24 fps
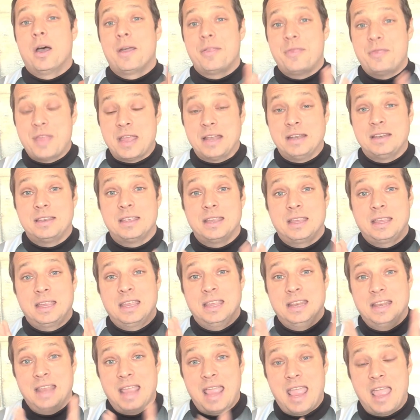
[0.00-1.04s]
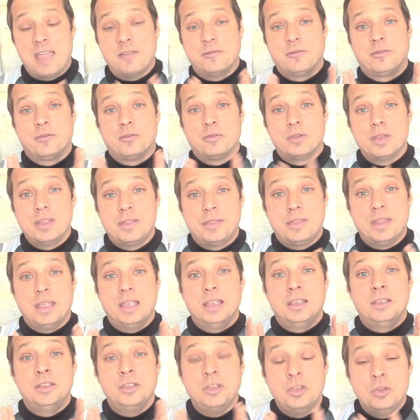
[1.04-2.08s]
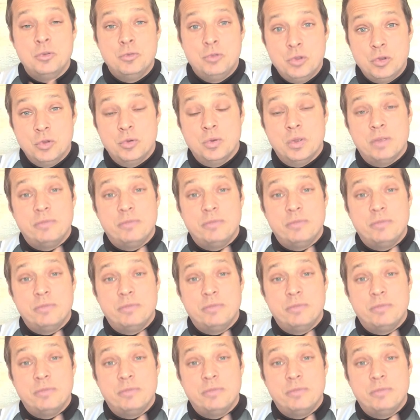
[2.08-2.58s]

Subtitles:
authentic in everything you do.